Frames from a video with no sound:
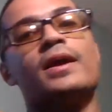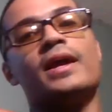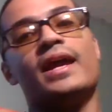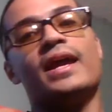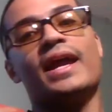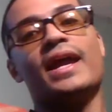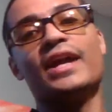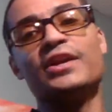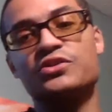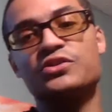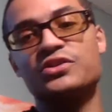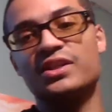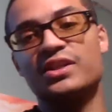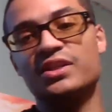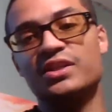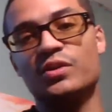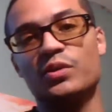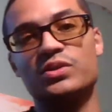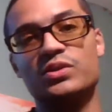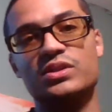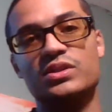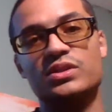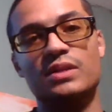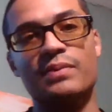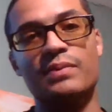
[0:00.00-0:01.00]
interesting news
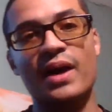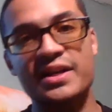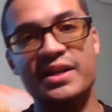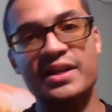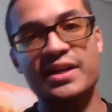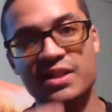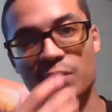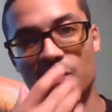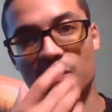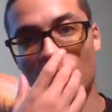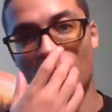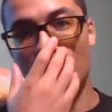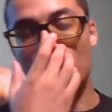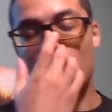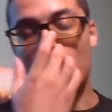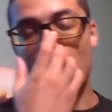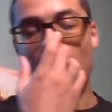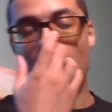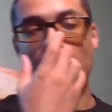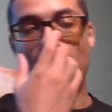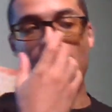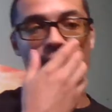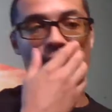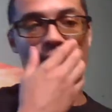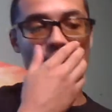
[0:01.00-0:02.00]
in the boxing world. We
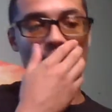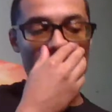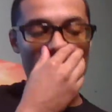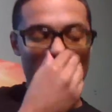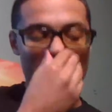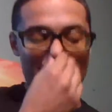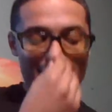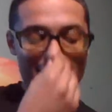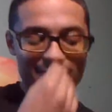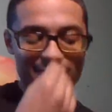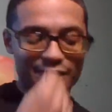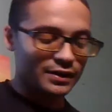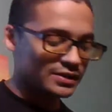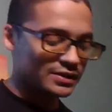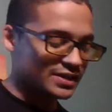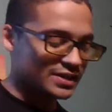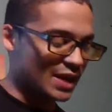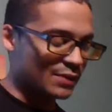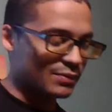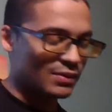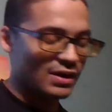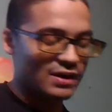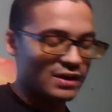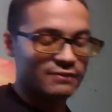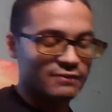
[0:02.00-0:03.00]
have we have uh,
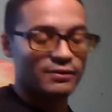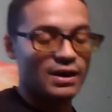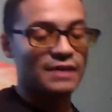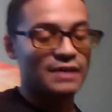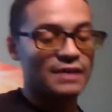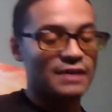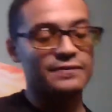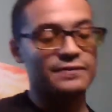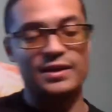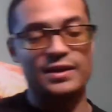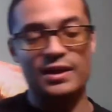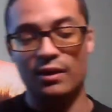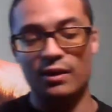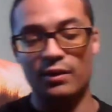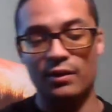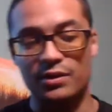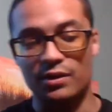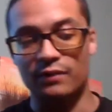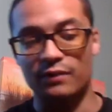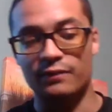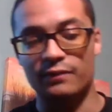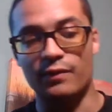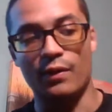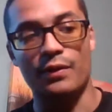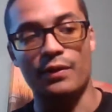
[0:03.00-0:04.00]
Dan Rafael, you
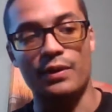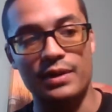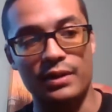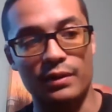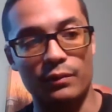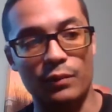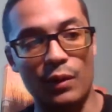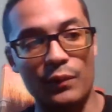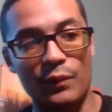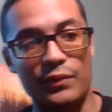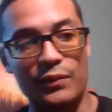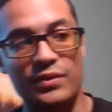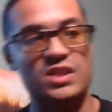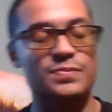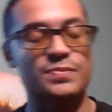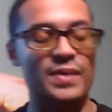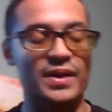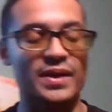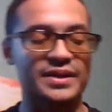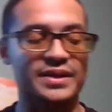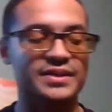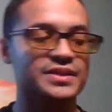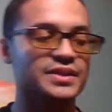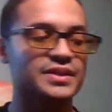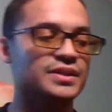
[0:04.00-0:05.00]
know, very uh, well
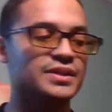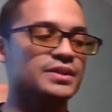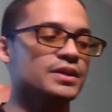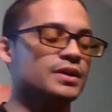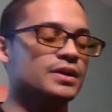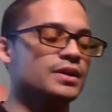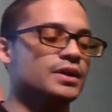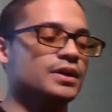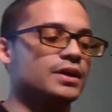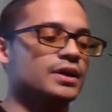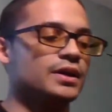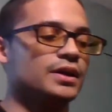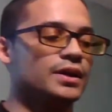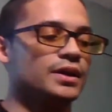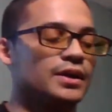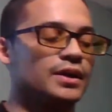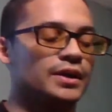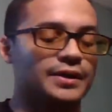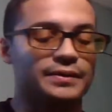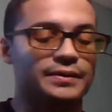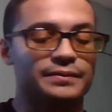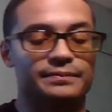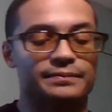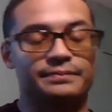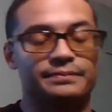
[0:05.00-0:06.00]
respected
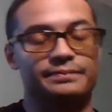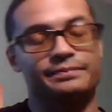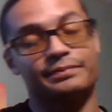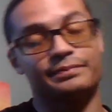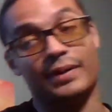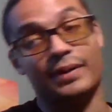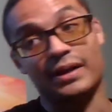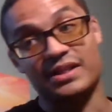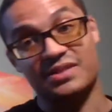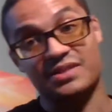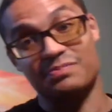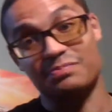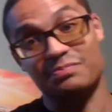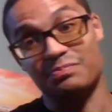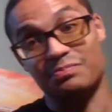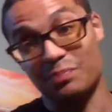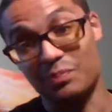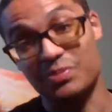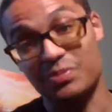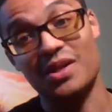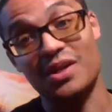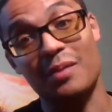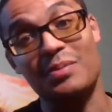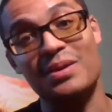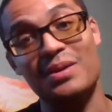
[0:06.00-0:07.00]
uh, by
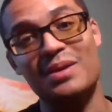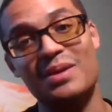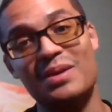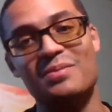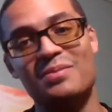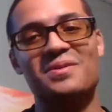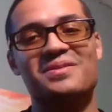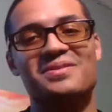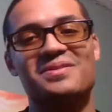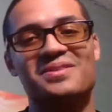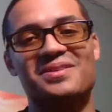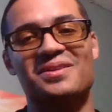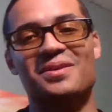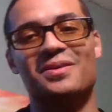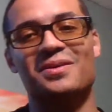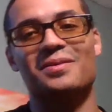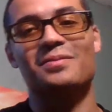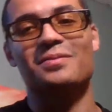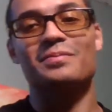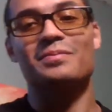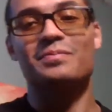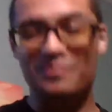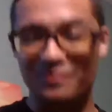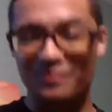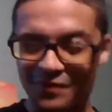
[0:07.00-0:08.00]
some people, you know,
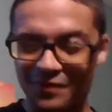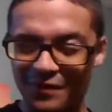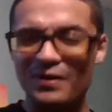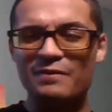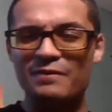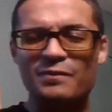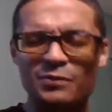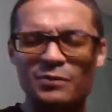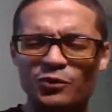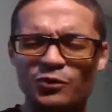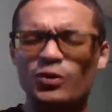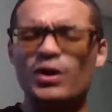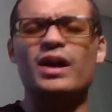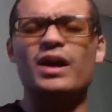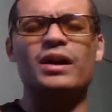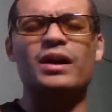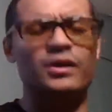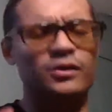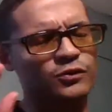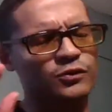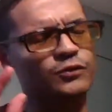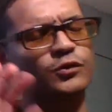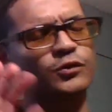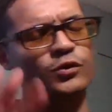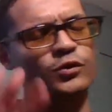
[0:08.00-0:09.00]
very cre
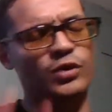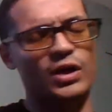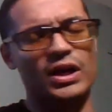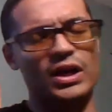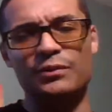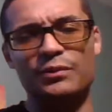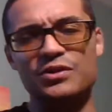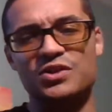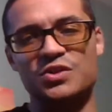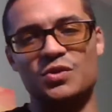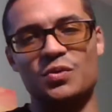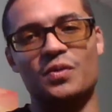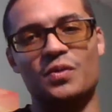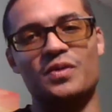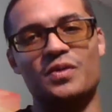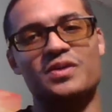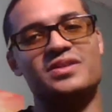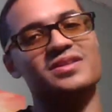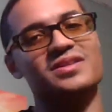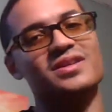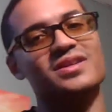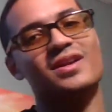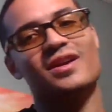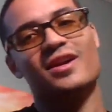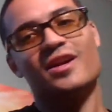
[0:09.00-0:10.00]
credible
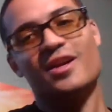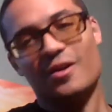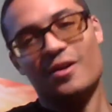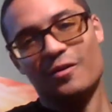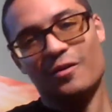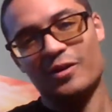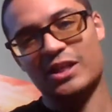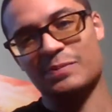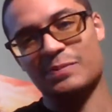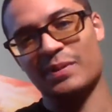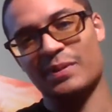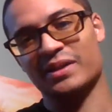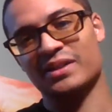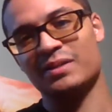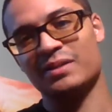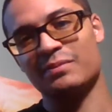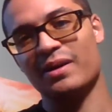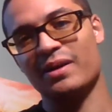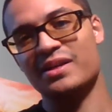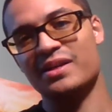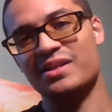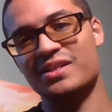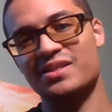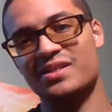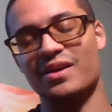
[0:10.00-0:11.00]
source, respected
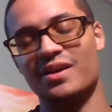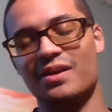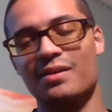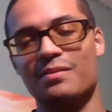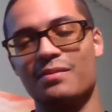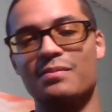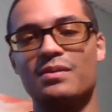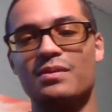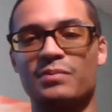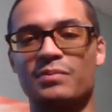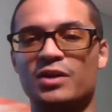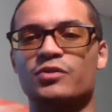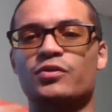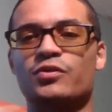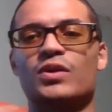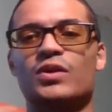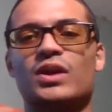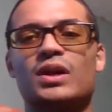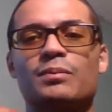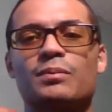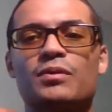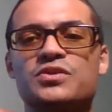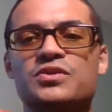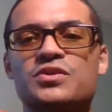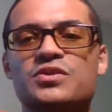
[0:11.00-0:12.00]
by some but
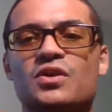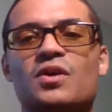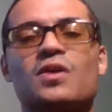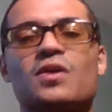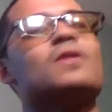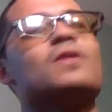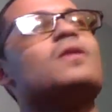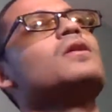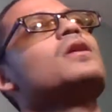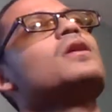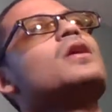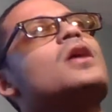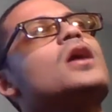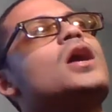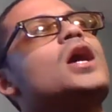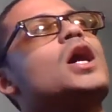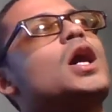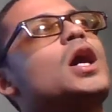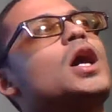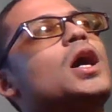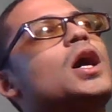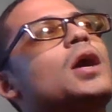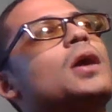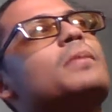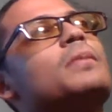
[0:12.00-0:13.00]
credible to all.
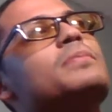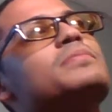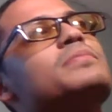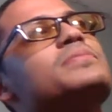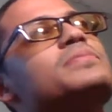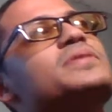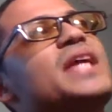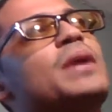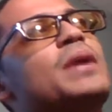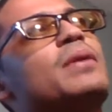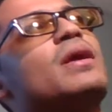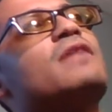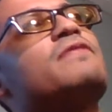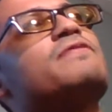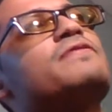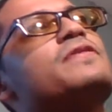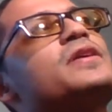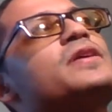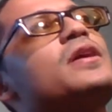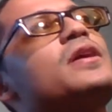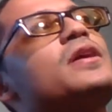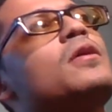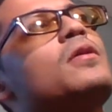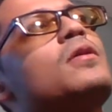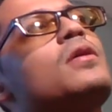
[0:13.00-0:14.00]
Um, Dan
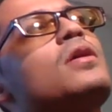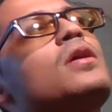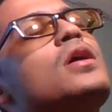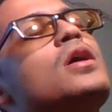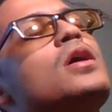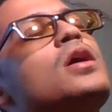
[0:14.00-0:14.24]
Rafael